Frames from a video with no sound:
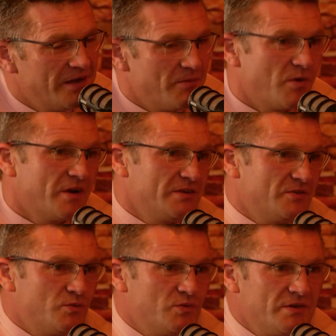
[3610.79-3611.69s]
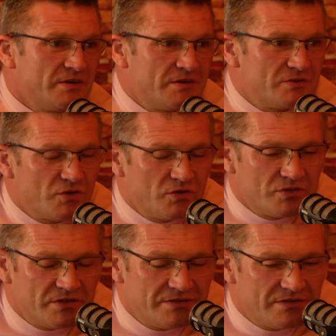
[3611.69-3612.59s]
and what I do in
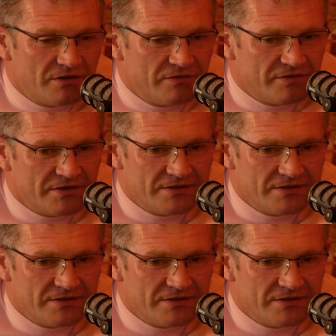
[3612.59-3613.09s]
construction and stuff.